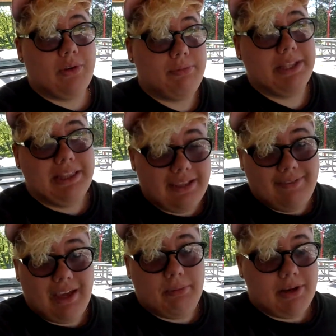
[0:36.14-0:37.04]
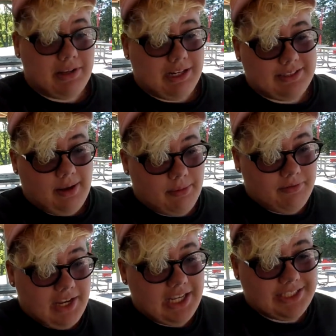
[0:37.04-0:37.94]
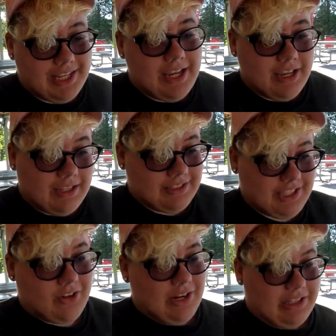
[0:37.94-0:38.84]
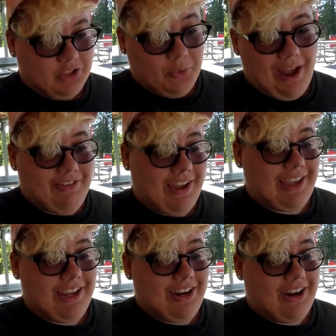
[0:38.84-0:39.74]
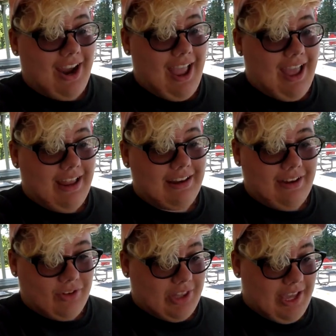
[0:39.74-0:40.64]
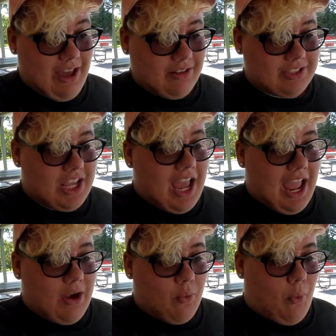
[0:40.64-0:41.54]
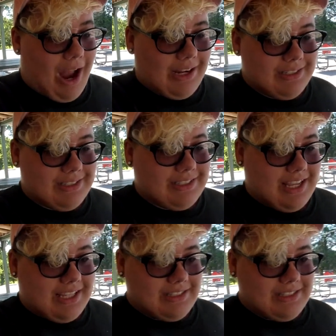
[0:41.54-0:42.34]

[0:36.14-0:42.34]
to be living up here the next couple of days, considering there's Wi-Fi here and everything else. And why does it say